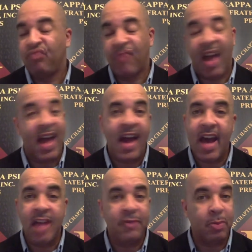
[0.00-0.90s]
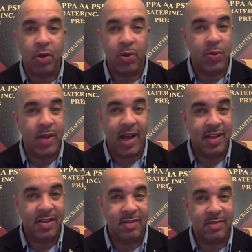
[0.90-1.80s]
I hide from all you
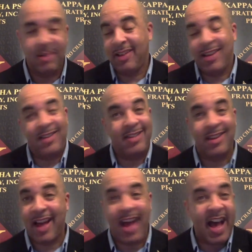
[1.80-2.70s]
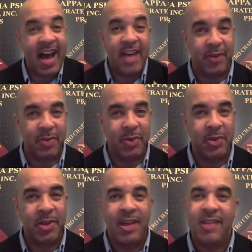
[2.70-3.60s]
guys. Yeah, I hide from you.
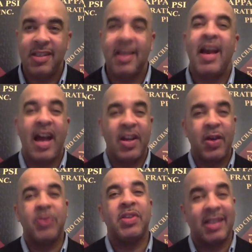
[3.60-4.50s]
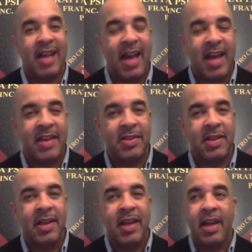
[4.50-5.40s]
See, I go to class
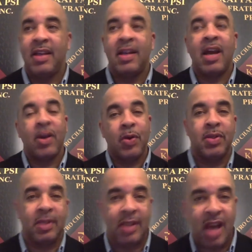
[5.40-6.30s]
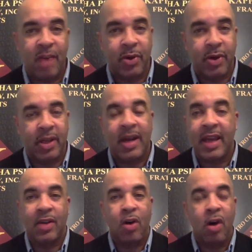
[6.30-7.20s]
and then I go to the library and I
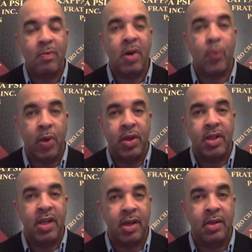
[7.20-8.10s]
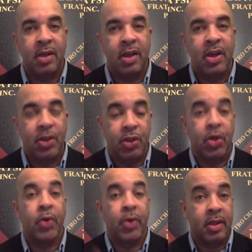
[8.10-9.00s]
get all my work done
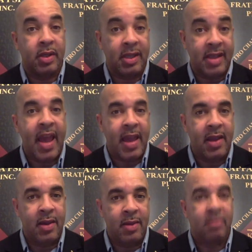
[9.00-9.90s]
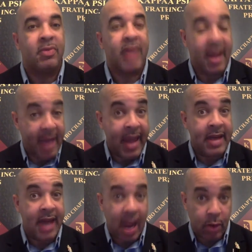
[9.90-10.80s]
during the day, that
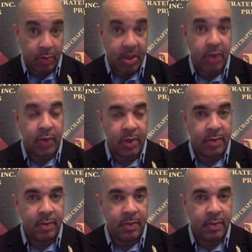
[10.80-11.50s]
8-hour period,